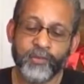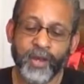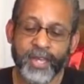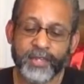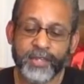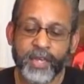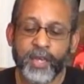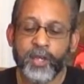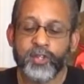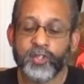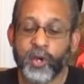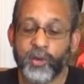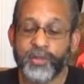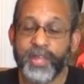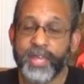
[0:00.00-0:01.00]
right,
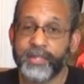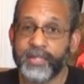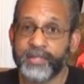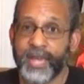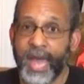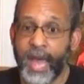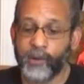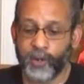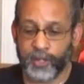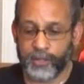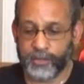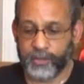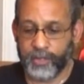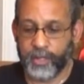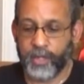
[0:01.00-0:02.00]
so then the tower.
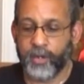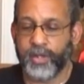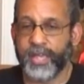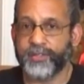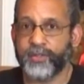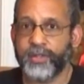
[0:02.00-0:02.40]
Okay,